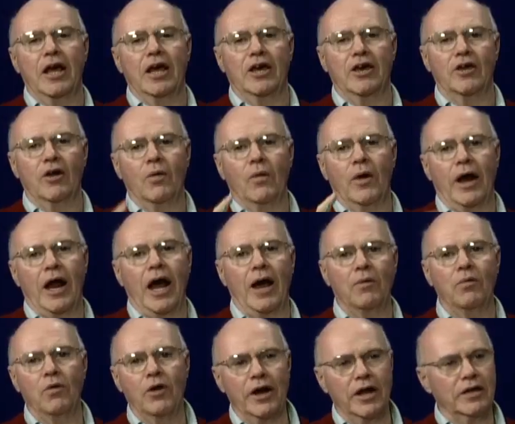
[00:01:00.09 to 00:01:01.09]
You know what? I
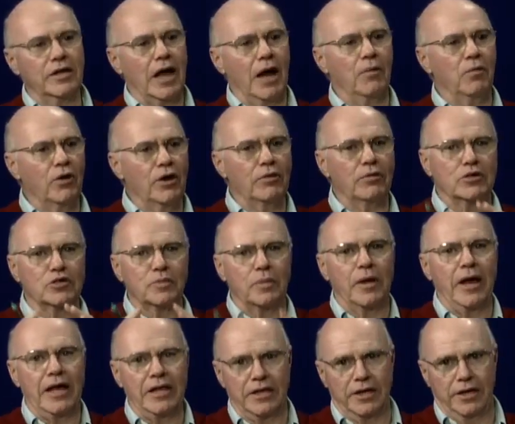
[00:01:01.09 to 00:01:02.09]
want to I want to
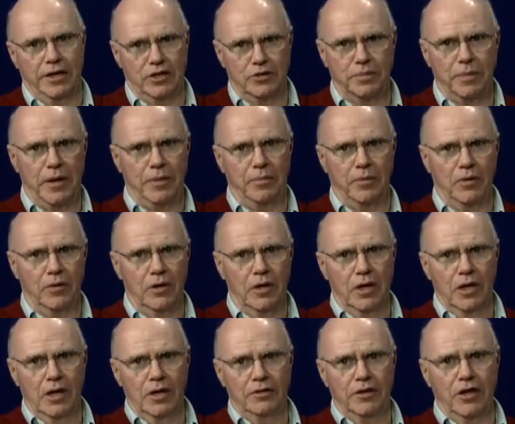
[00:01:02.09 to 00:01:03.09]
explain to these people
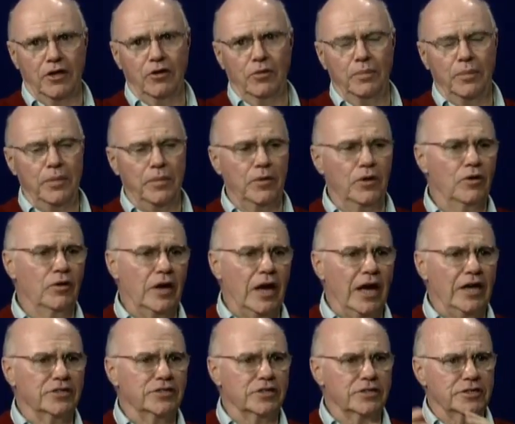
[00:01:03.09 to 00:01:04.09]
that you you
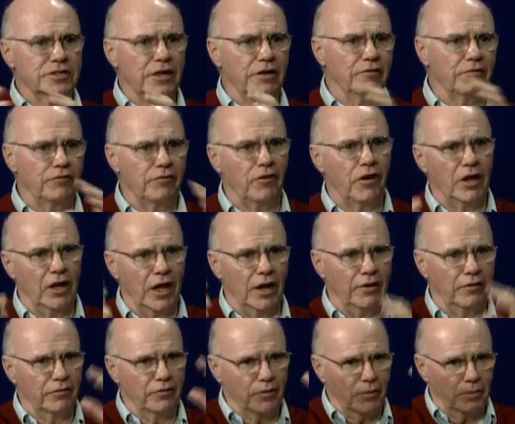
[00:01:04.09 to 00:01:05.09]
guys just didn't fall out
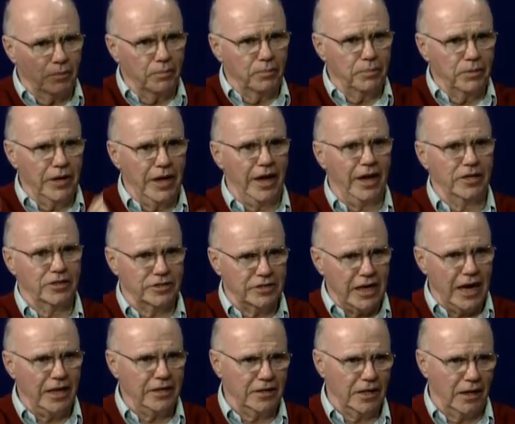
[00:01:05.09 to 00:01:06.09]
of the planet
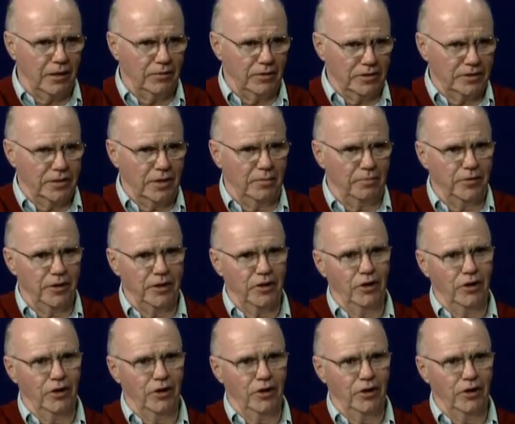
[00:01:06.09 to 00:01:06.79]
Zatar or something.